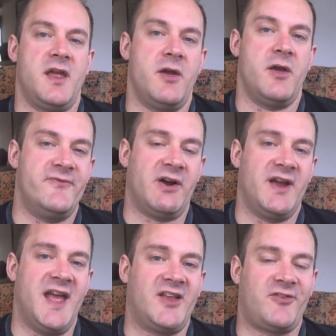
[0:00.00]
would be
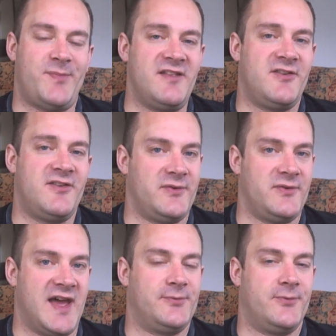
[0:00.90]
very expensive, in
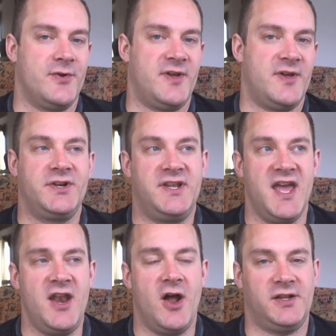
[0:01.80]
fact, for them to
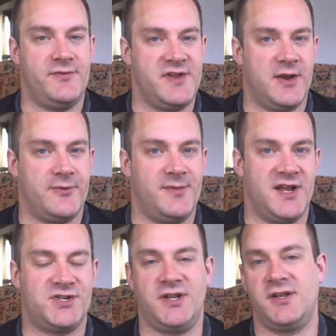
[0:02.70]
get all of the
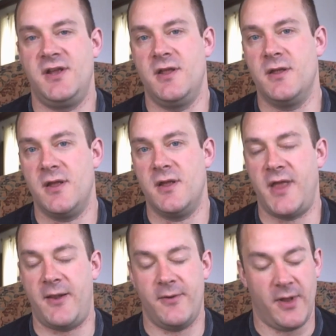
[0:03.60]
information
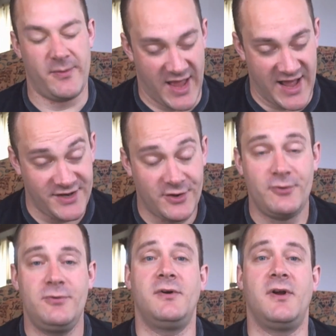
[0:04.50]
that I
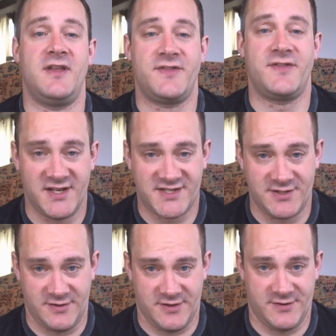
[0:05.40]
know and that the
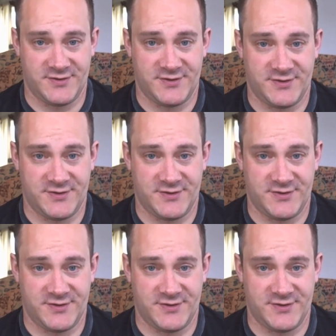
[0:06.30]
listener knows.